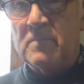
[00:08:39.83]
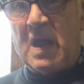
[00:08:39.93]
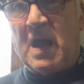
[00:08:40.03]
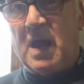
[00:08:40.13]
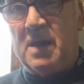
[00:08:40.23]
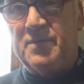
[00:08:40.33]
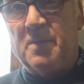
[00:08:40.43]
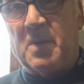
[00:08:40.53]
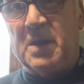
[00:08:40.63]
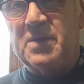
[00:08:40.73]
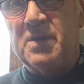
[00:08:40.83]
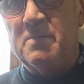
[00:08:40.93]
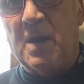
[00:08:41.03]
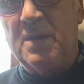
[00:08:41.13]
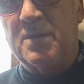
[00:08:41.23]
If you buy it and
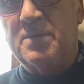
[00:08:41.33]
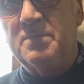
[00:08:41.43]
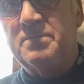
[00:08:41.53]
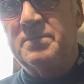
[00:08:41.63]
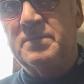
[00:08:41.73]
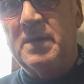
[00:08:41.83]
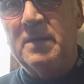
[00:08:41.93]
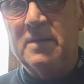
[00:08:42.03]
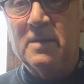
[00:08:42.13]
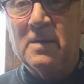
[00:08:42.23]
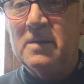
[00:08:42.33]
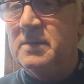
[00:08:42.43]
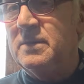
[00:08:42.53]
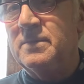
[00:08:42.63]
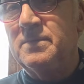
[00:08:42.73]
mind it,
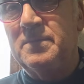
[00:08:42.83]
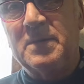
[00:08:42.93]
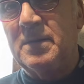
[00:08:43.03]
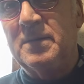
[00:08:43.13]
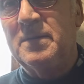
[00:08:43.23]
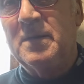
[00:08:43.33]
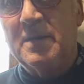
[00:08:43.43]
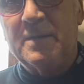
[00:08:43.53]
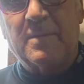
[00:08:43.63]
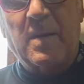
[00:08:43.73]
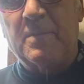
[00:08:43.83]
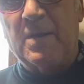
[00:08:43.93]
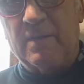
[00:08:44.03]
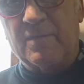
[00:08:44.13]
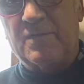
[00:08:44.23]
you'll probably never